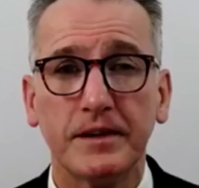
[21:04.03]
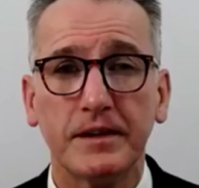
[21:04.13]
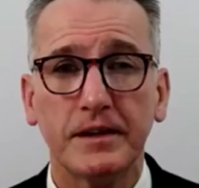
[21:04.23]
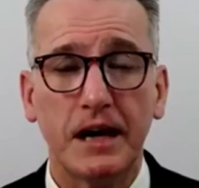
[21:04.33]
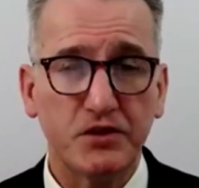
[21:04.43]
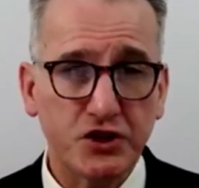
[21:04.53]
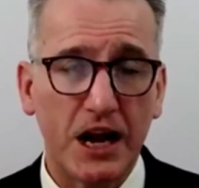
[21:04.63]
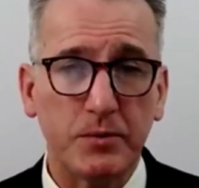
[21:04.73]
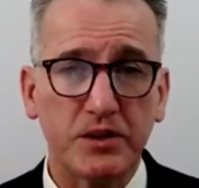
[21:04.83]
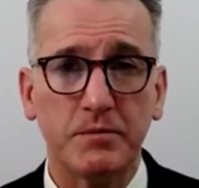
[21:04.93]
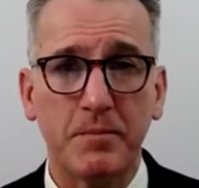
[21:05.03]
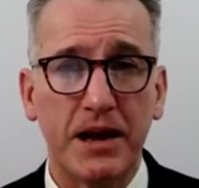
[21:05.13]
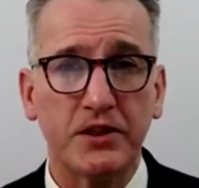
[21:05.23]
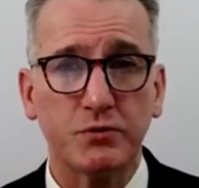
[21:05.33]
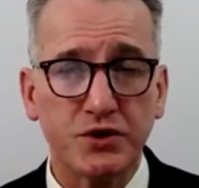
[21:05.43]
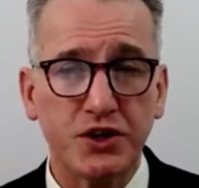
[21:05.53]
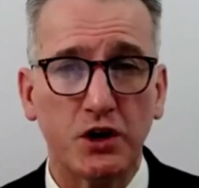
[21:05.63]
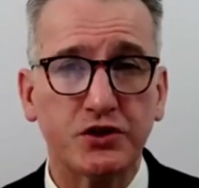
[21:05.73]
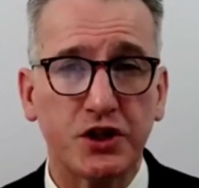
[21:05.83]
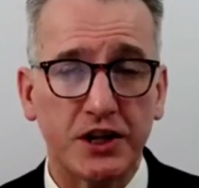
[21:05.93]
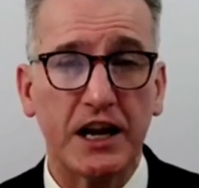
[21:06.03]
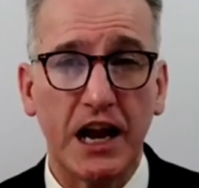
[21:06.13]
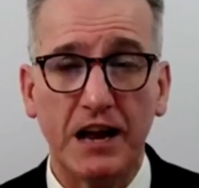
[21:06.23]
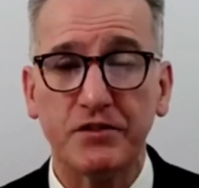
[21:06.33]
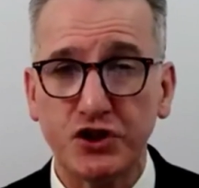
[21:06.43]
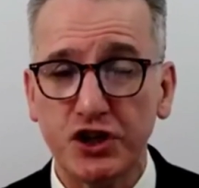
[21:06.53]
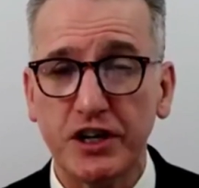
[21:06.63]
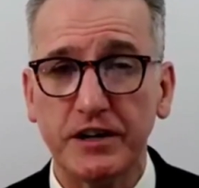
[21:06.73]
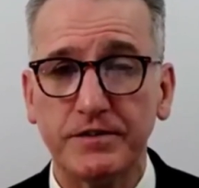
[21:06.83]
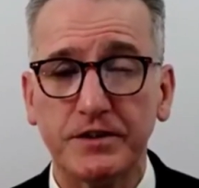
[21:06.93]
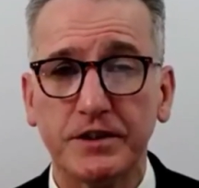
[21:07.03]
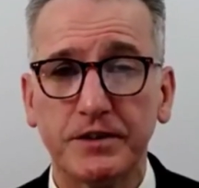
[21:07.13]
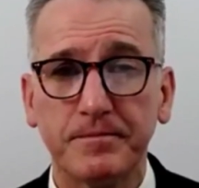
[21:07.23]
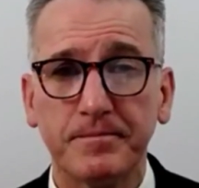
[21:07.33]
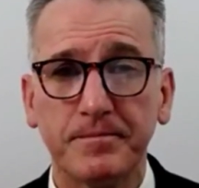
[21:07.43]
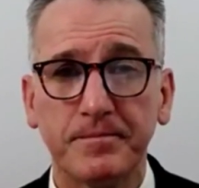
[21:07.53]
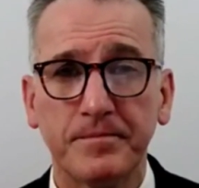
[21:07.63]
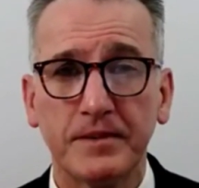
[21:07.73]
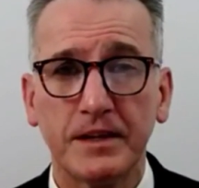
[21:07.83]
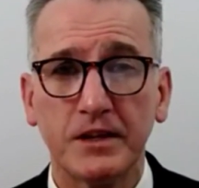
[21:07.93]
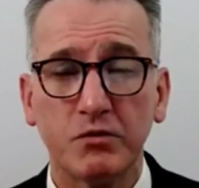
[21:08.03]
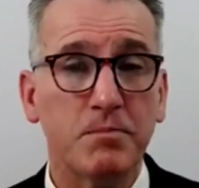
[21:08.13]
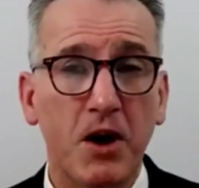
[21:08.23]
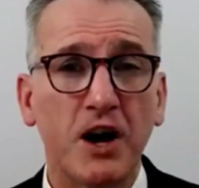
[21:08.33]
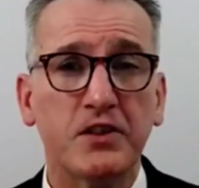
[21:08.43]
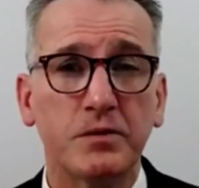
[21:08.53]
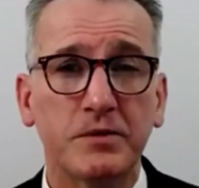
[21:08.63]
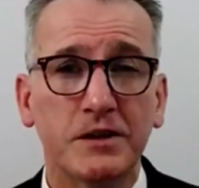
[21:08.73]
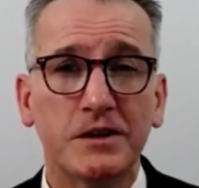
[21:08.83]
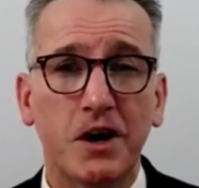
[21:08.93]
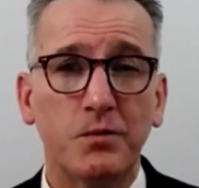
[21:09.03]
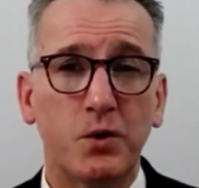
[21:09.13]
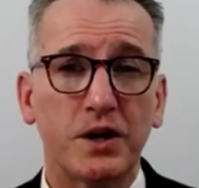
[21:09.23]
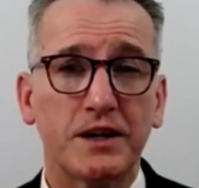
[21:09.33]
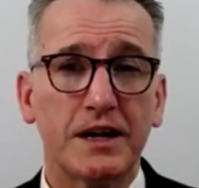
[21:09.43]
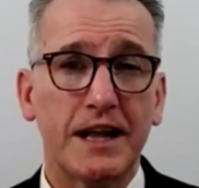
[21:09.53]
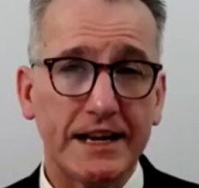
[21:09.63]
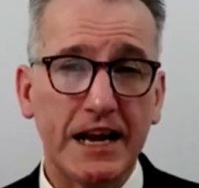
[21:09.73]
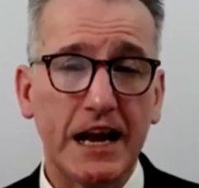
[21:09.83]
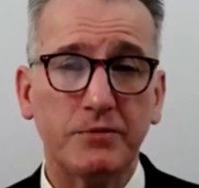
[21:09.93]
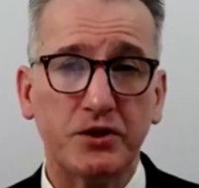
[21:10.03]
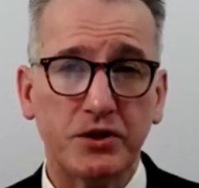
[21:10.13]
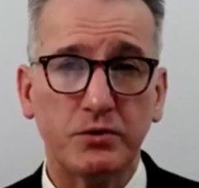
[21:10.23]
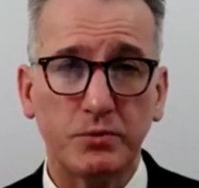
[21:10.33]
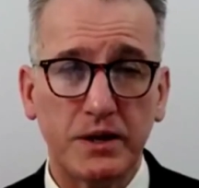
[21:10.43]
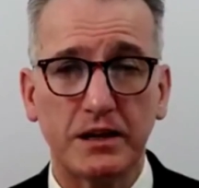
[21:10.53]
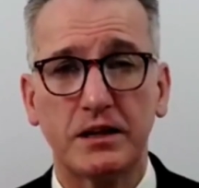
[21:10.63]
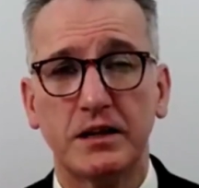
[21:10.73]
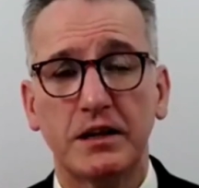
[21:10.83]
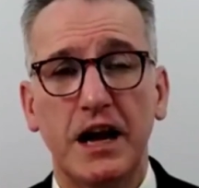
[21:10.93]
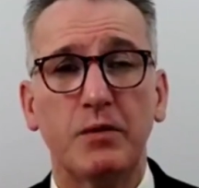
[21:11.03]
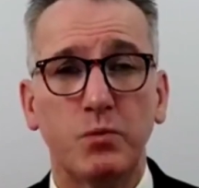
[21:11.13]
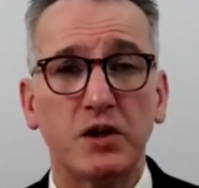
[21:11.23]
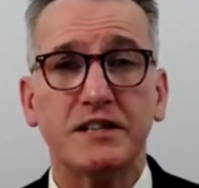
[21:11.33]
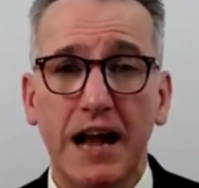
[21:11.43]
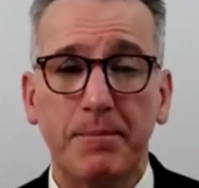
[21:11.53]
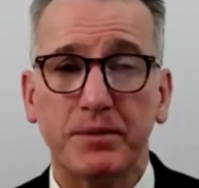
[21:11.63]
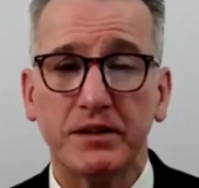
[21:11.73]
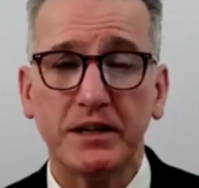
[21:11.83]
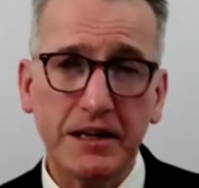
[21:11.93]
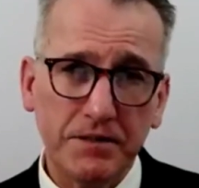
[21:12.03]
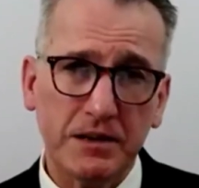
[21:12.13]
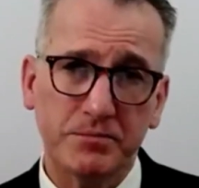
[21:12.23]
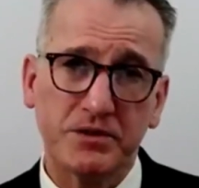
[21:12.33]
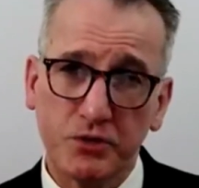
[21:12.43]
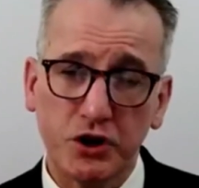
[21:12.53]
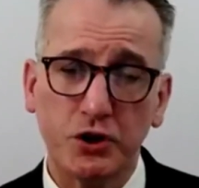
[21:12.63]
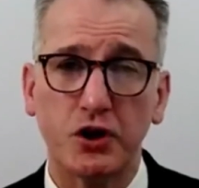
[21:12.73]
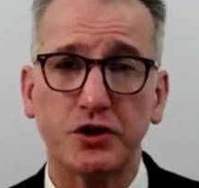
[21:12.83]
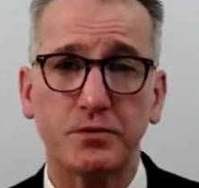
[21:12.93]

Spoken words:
Have a chat with them about the results that they have achieved. Remind them of what they came to you with and what's happened, and give them some kudos.